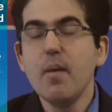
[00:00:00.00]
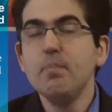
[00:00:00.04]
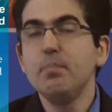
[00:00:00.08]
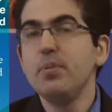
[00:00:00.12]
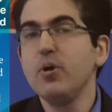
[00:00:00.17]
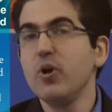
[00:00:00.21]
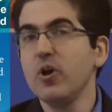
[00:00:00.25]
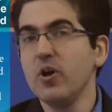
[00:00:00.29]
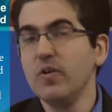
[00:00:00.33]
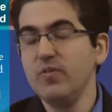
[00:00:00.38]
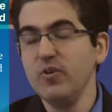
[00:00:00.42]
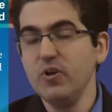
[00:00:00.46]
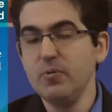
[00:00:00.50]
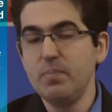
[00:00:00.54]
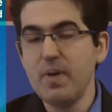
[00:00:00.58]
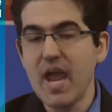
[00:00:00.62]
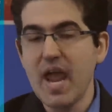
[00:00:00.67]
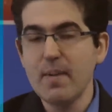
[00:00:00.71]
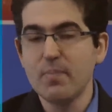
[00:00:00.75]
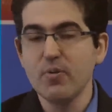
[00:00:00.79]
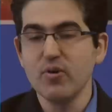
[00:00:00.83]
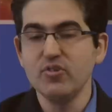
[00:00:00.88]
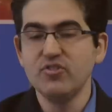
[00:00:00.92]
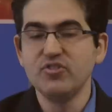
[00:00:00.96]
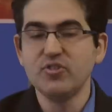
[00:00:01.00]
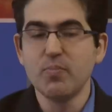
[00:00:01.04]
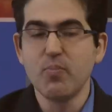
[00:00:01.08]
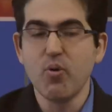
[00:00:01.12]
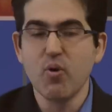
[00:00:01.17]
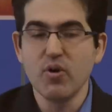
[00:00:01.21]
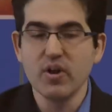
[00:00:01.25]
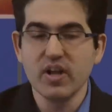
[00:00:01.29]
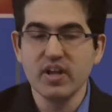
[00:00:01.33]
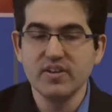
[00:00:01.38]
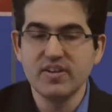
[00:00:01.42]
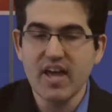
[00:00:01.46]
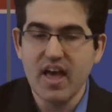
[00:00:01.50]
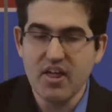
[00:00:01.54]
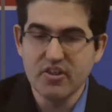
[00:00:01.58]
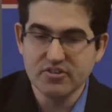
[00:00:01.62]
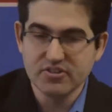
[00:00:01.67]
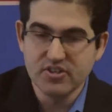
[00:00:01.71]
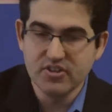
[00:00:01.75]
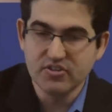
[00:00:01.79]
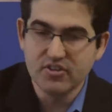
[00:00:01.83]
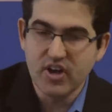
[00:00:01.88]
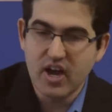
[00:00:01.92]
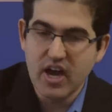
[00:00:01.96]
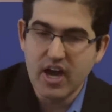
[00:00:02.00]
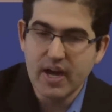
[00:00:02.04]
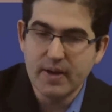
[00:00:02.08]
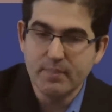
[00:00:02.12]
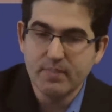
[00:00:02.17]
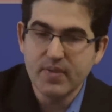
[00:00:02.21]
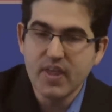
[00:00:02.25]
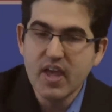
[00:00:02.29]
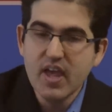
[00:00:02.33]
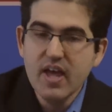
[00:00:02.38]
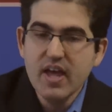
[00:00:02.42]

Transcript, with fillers: peer-reviewed papers supporting intelligent design.